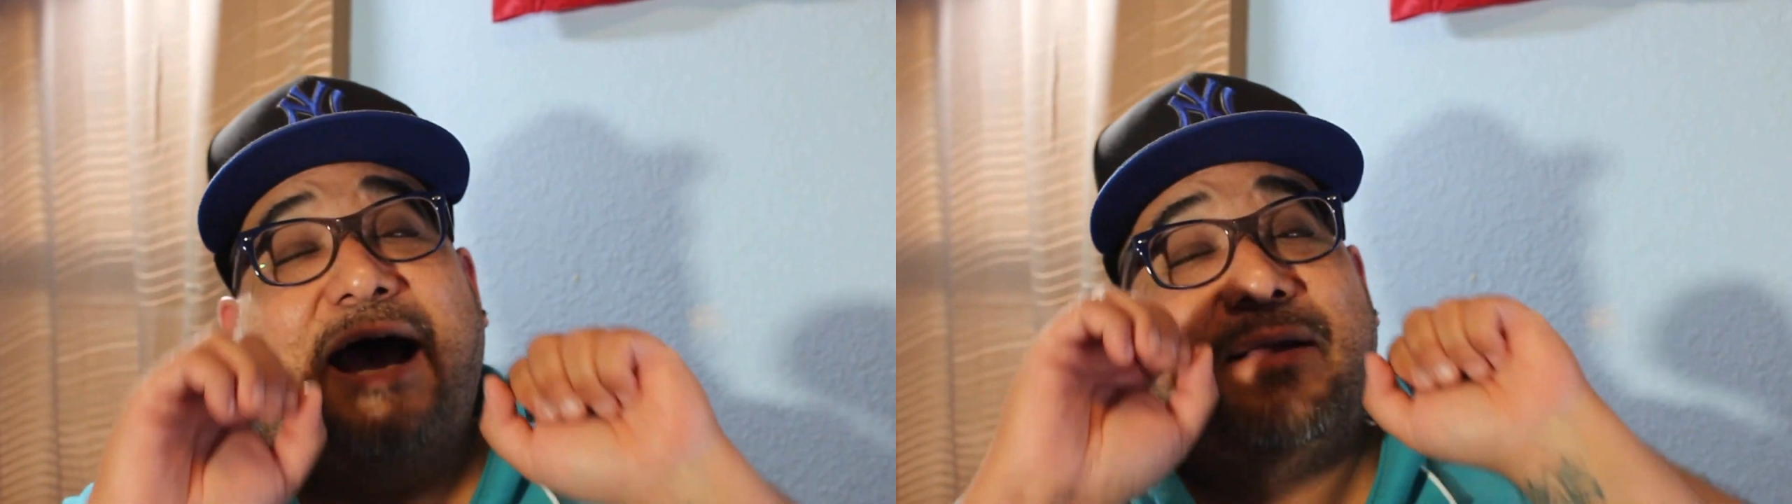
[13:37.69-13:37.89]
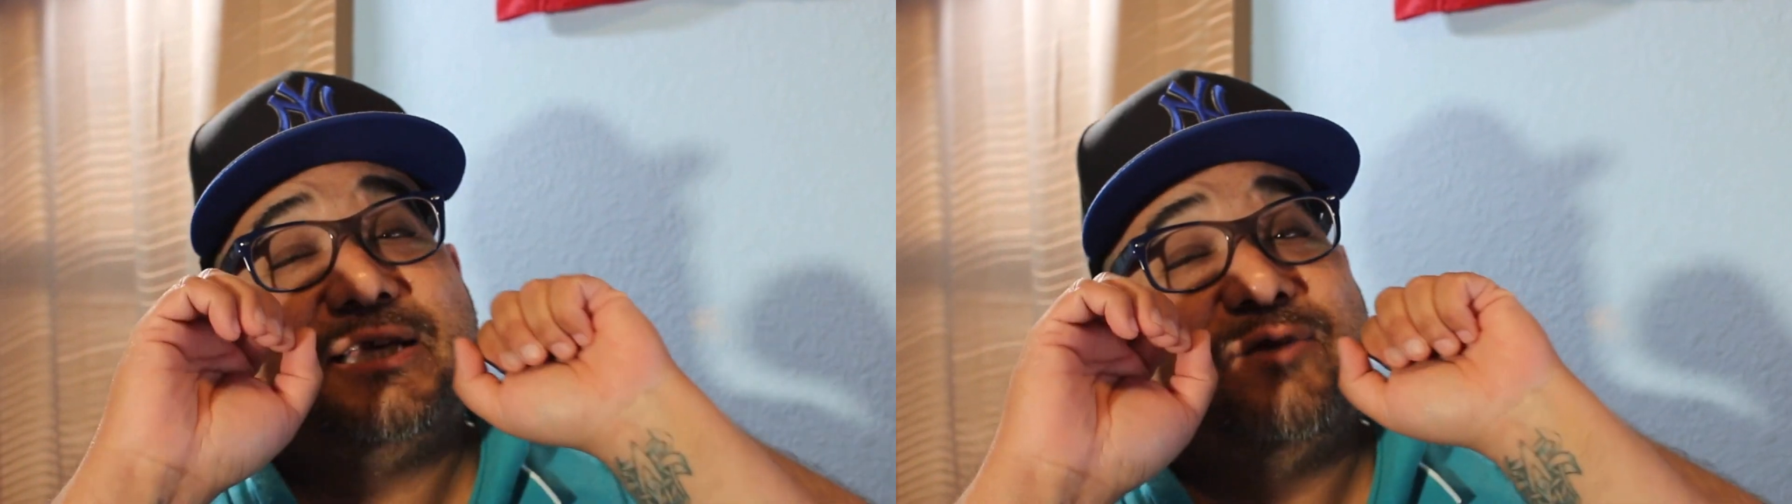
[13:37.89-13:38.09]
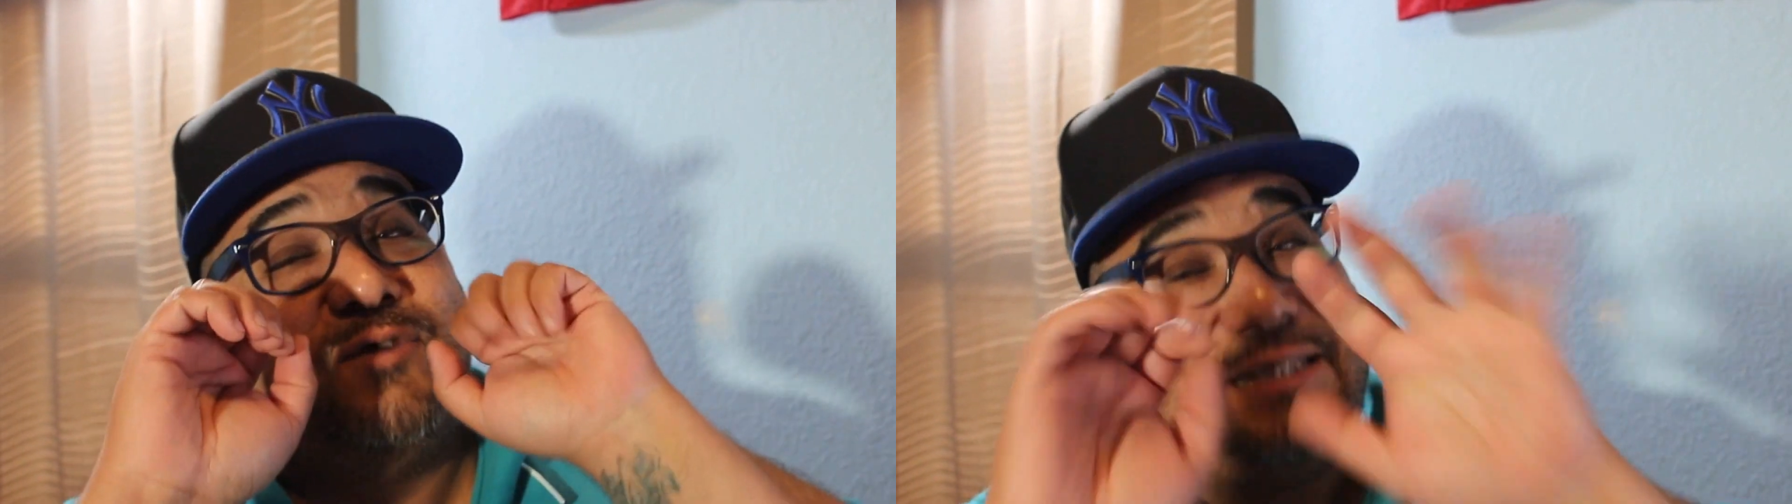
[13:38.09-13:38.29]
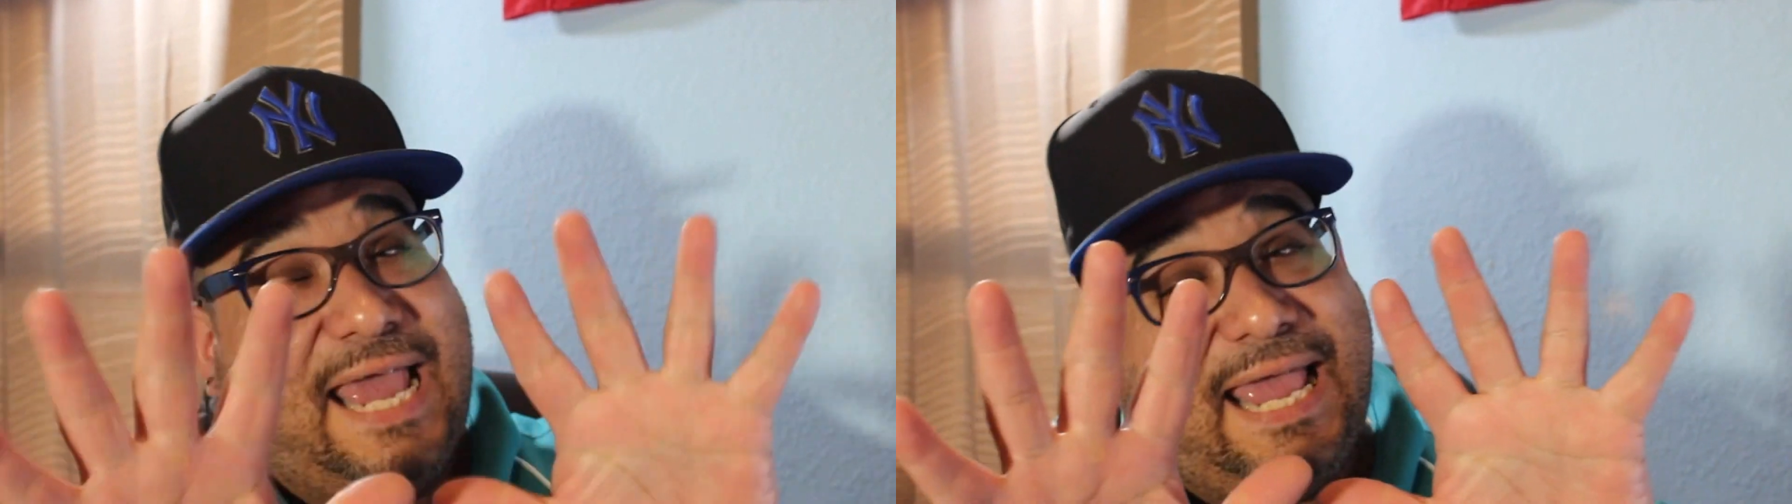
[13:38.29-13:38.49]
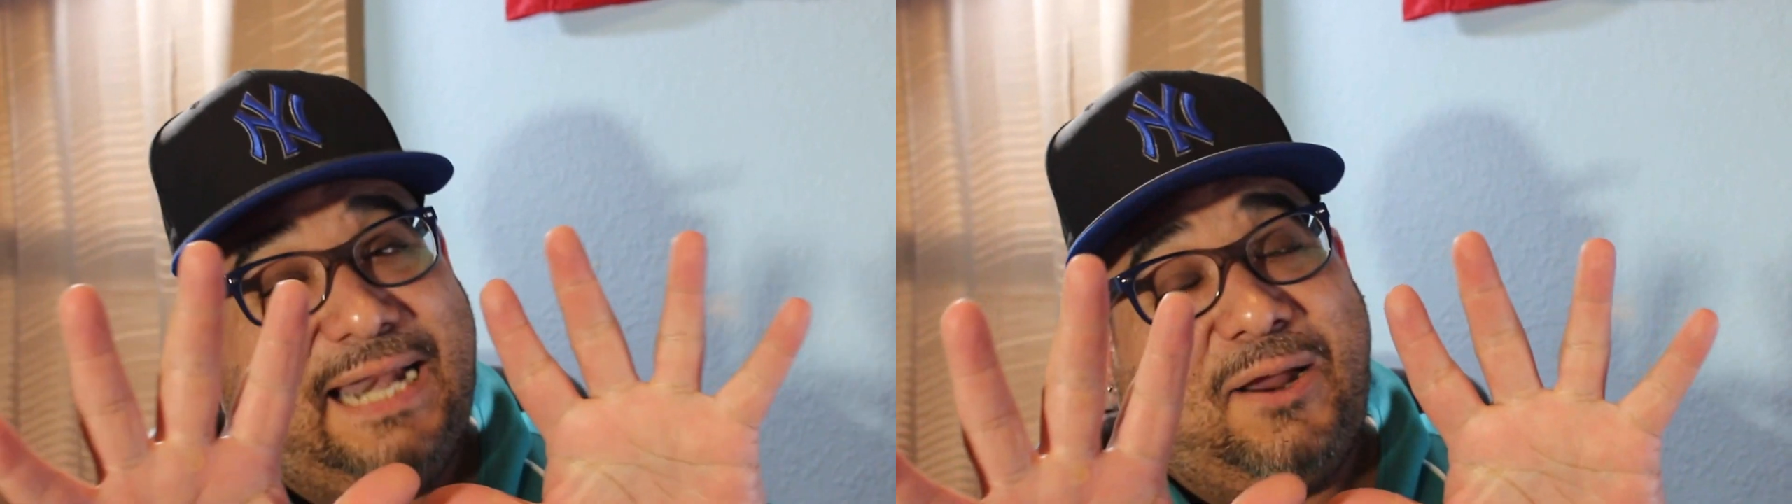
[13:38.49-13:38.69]
I'm asking for
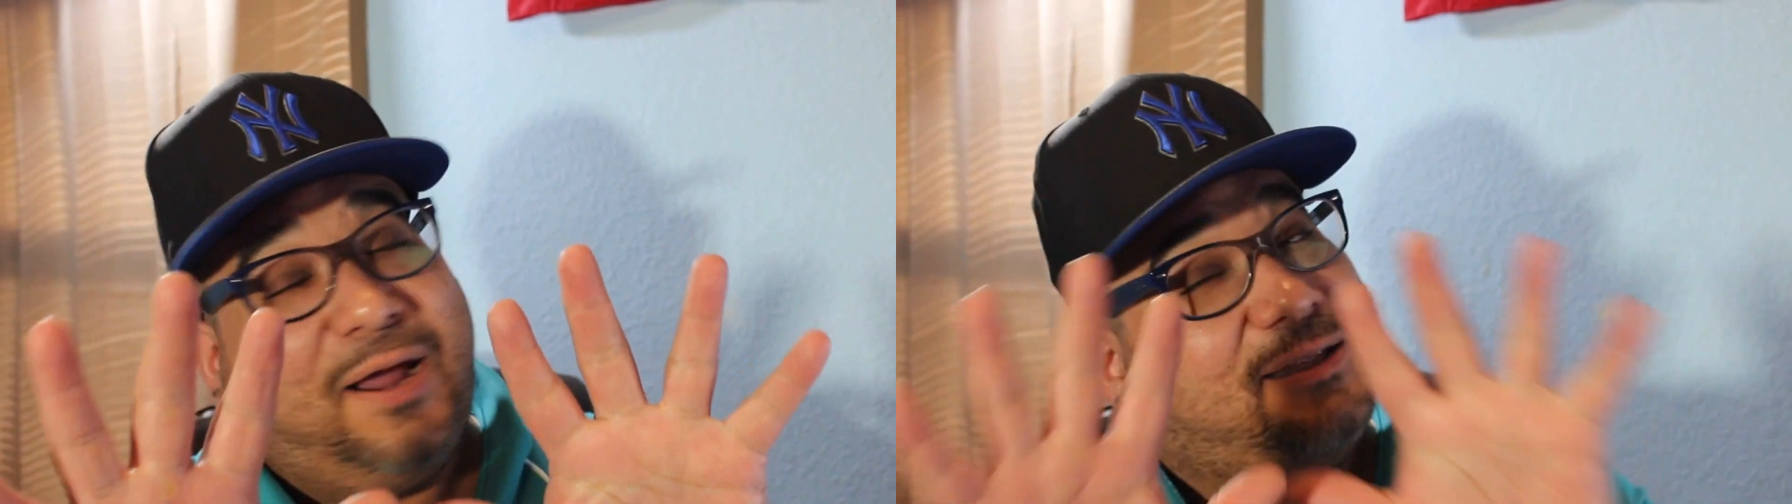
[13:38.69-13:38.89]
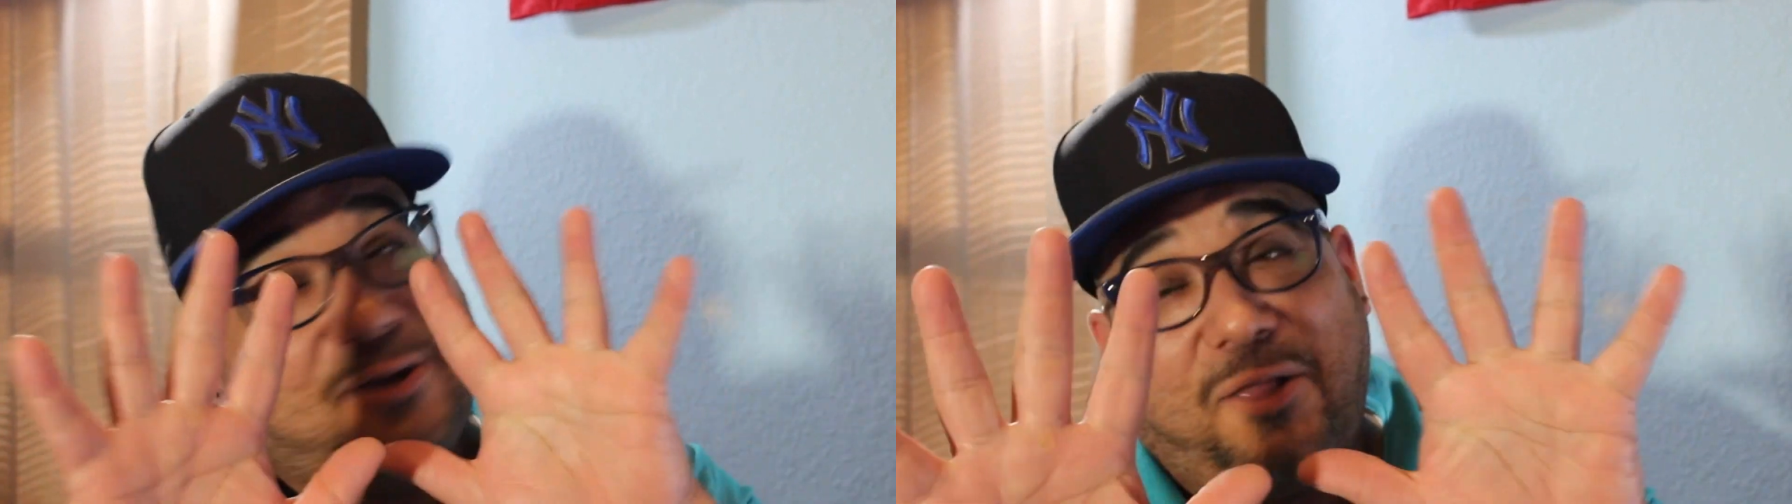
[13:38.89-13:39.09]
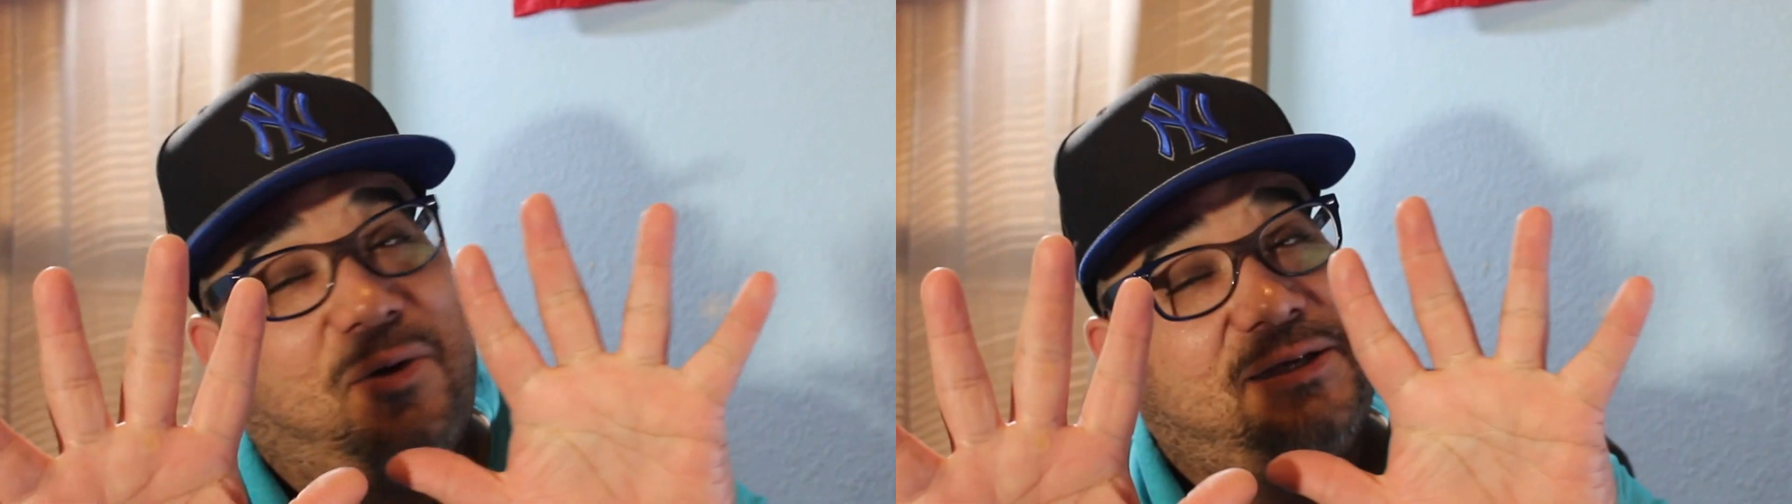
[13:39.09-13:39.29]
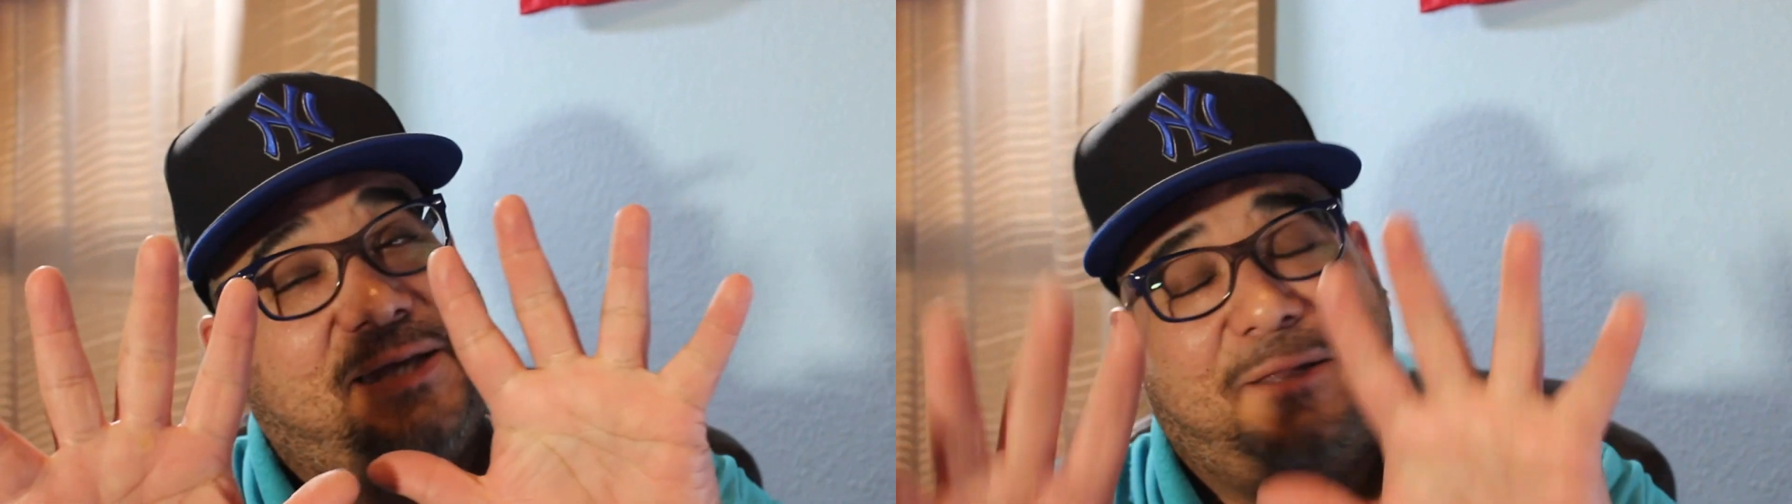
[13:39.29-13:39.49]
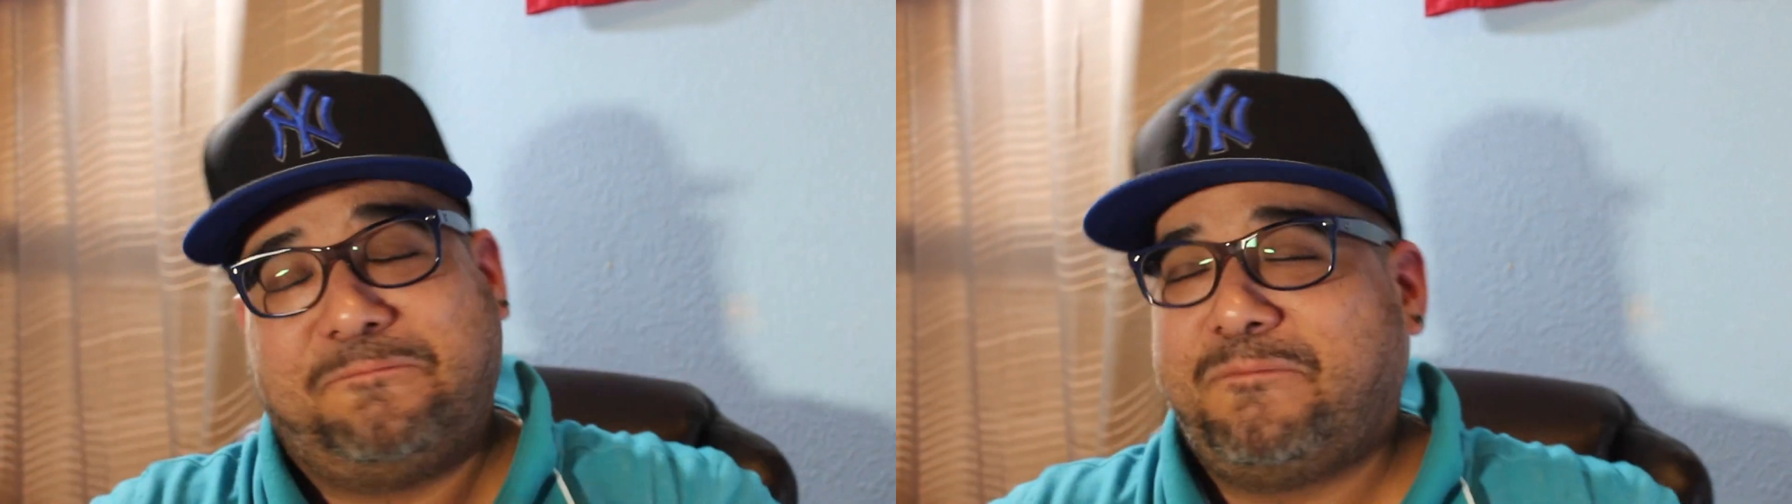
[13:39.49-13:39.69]
10. All right, that's all I want
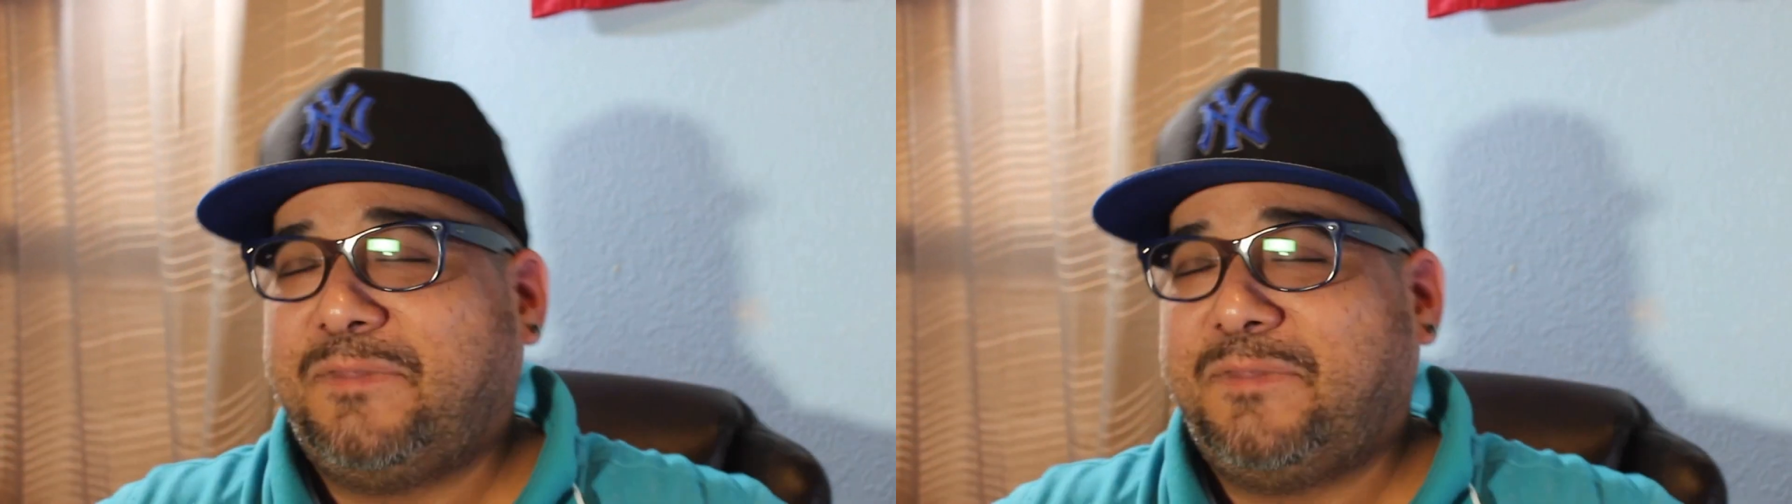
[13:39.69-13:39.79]
is 10.